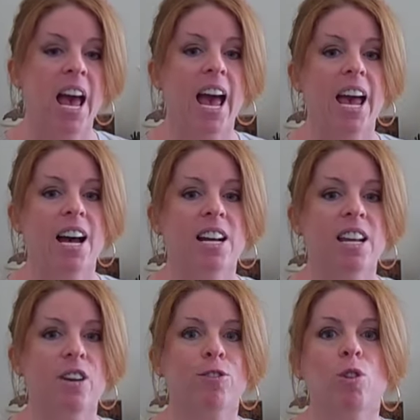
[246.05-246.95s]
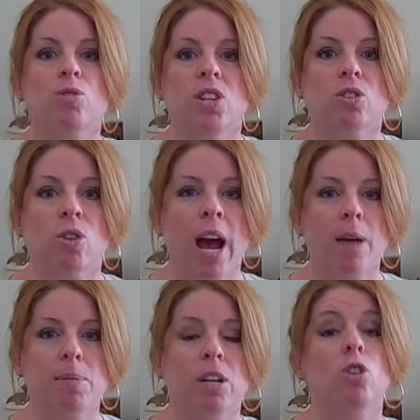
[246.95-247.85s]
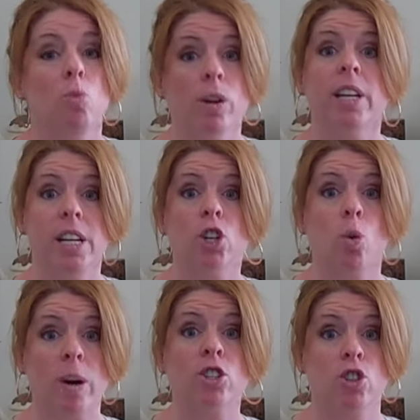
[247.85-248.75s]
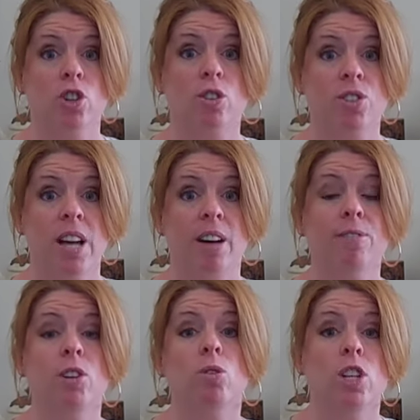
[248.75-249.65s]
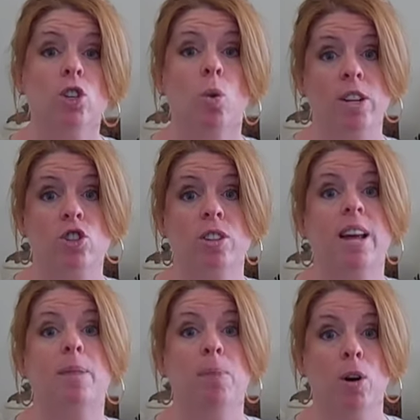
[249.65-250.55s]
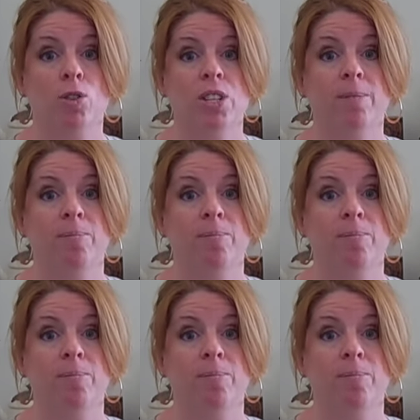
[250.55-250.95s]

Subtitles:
And if those things are happening, you really need to question yourself and you need to question that person.